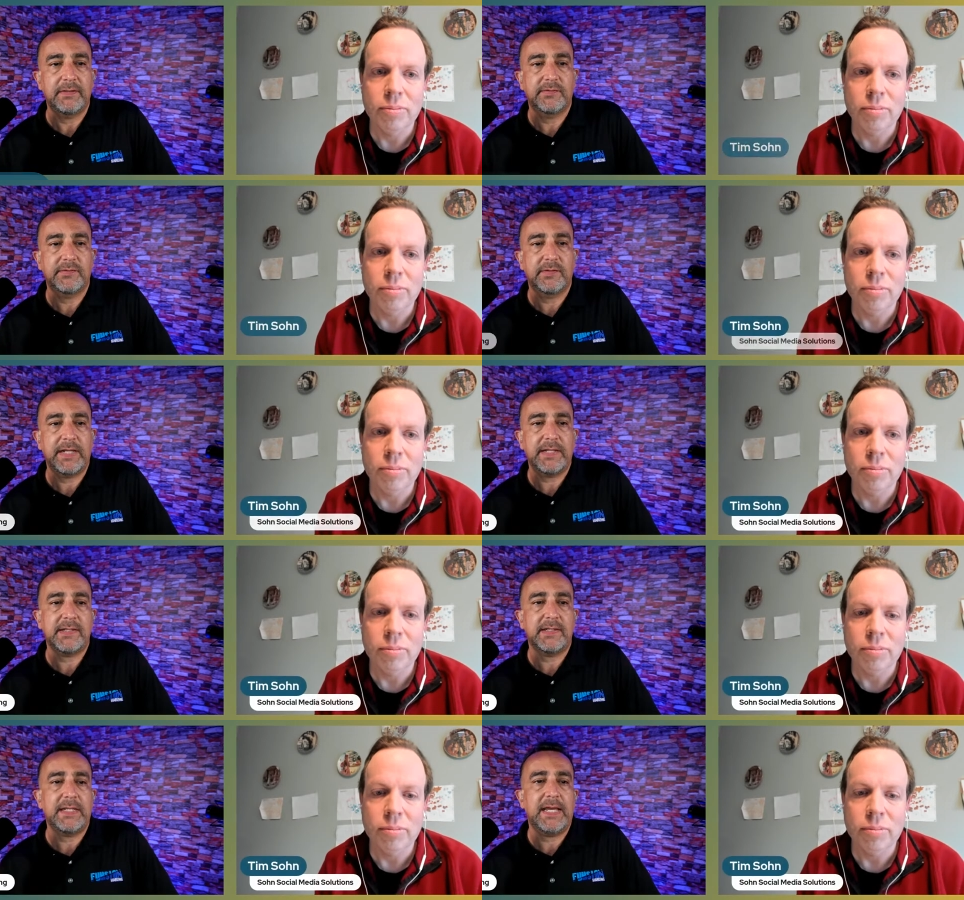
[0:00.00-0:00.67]
Speaker 1: So
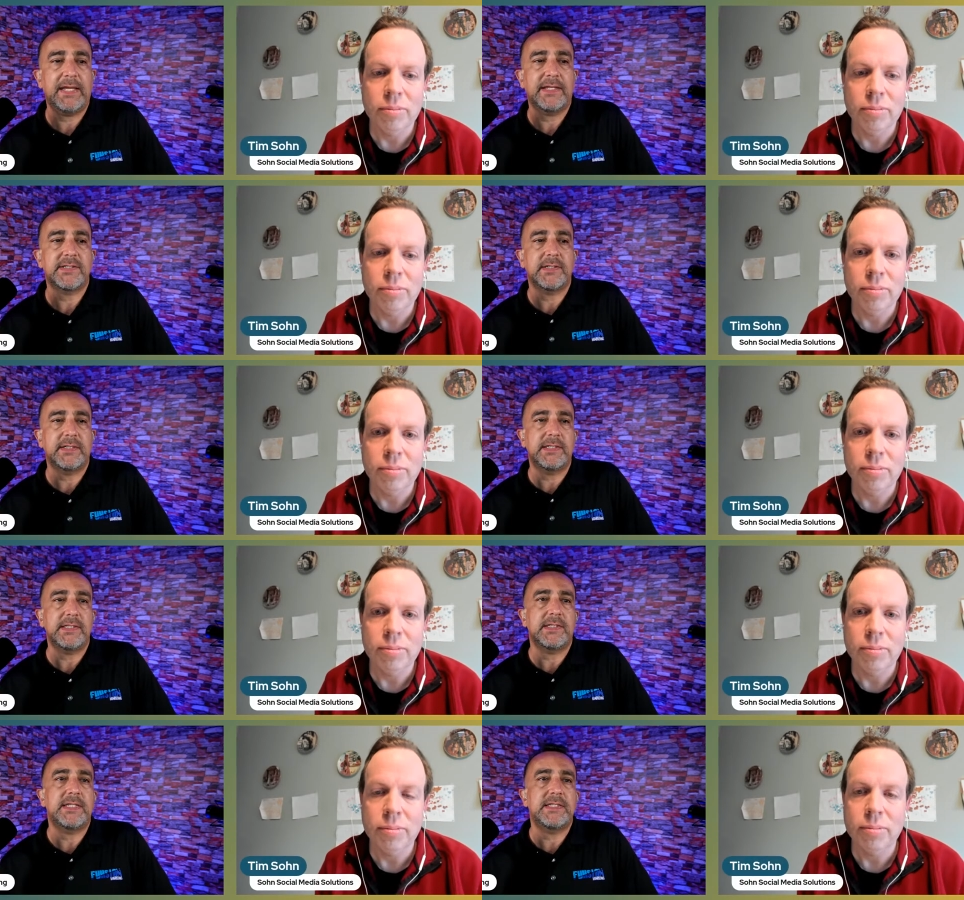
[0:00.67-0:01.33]
that yeah, so
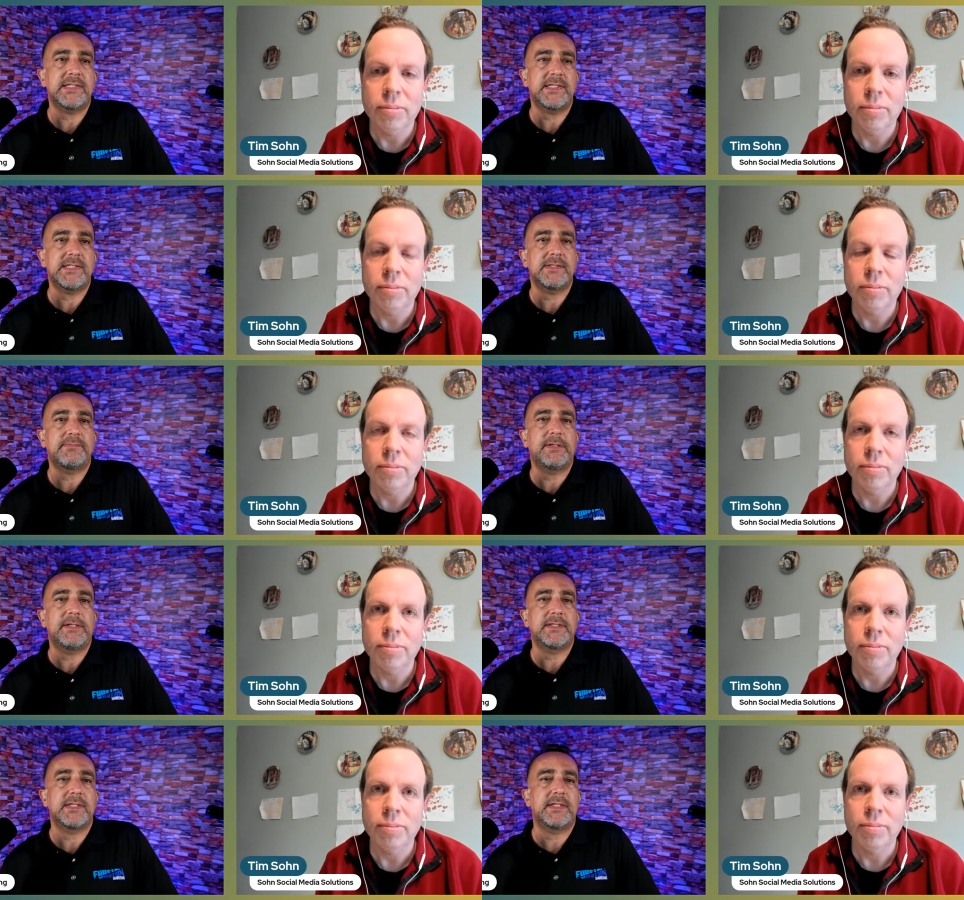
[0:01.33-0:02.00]
th- this has
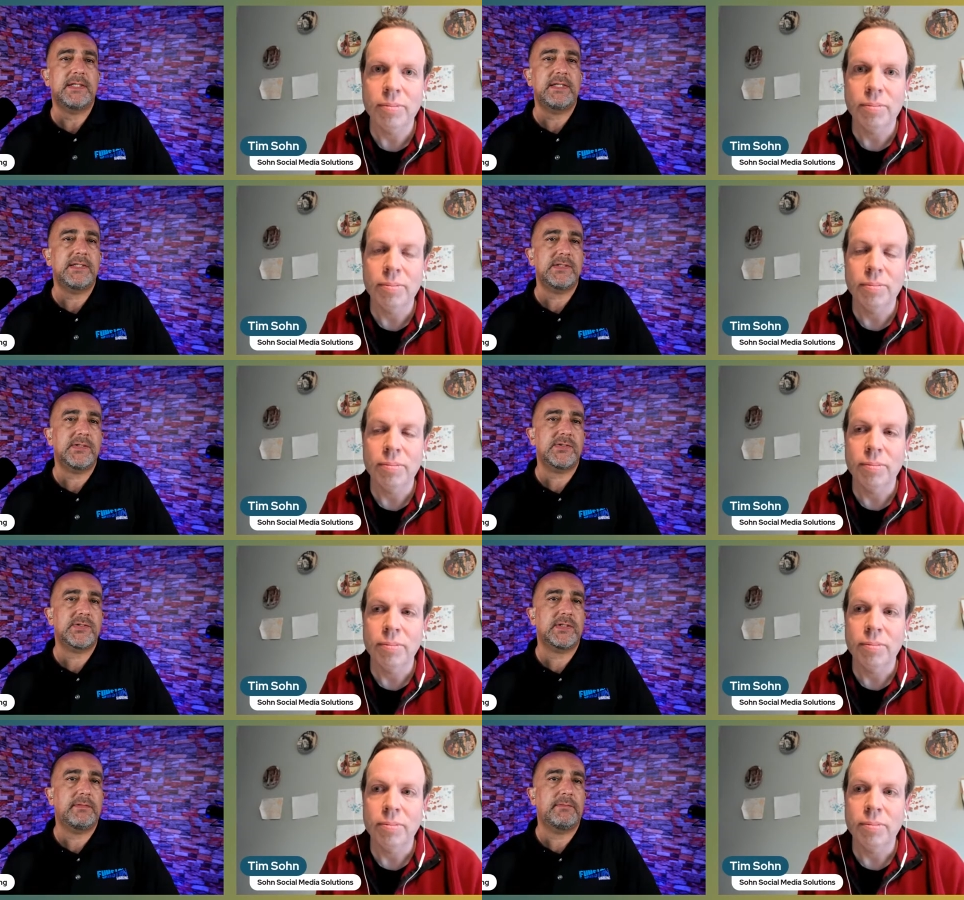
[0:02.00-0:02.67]
been these
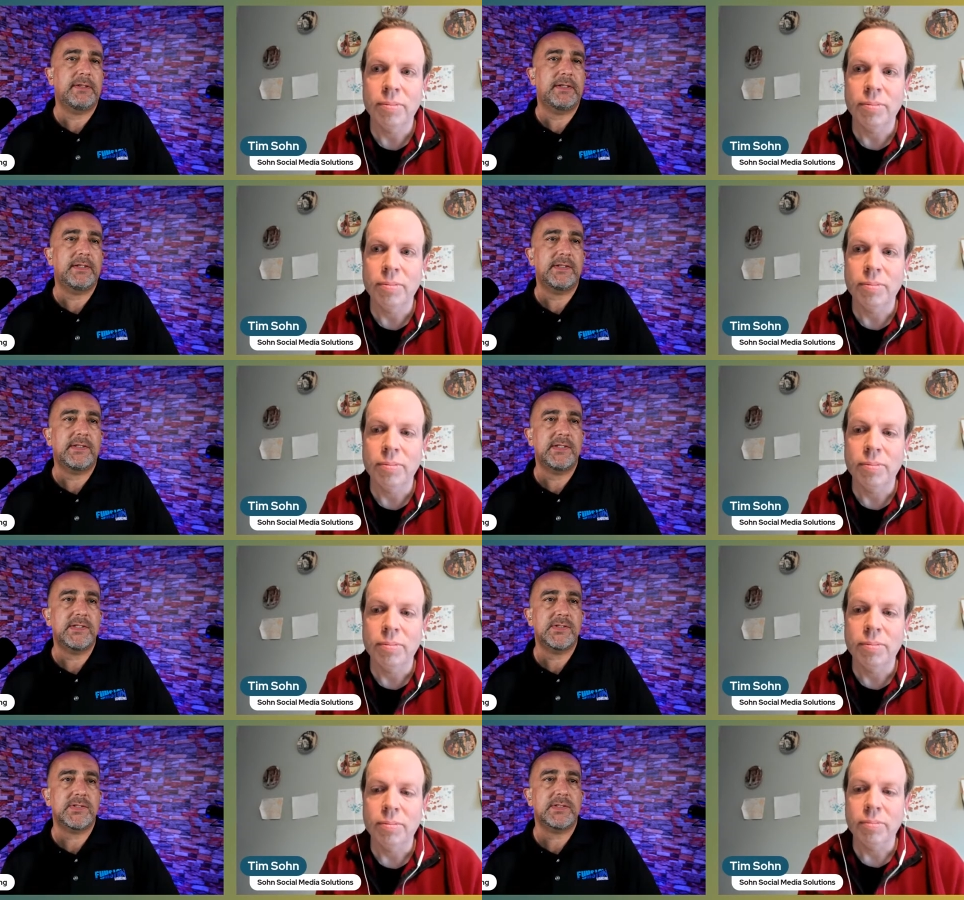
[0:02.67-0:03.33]
are some uh,
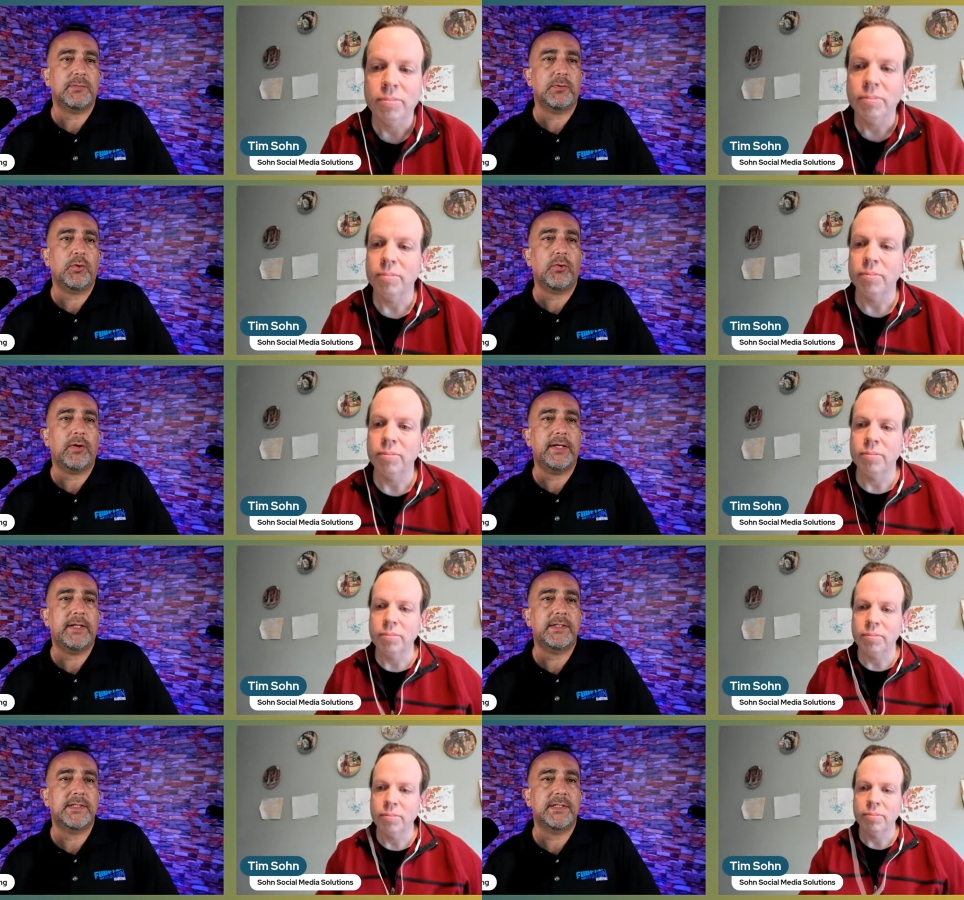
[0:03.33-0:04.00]
these are some
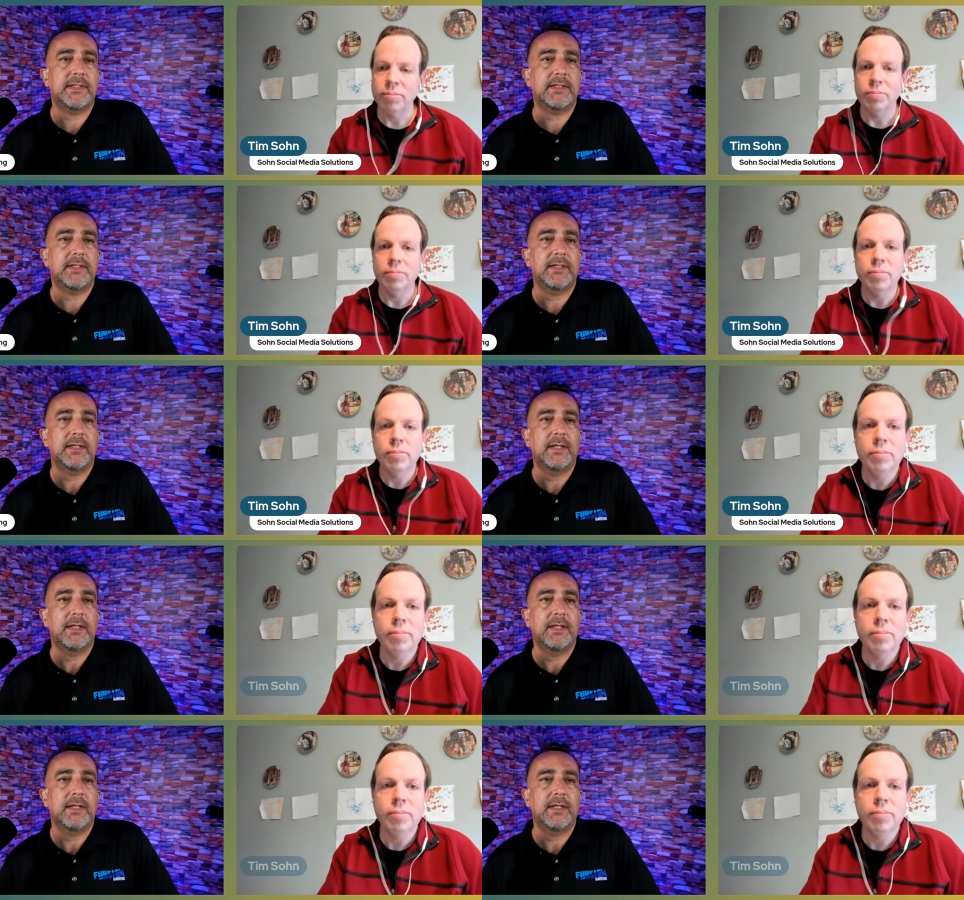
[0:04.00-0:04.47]
great uh,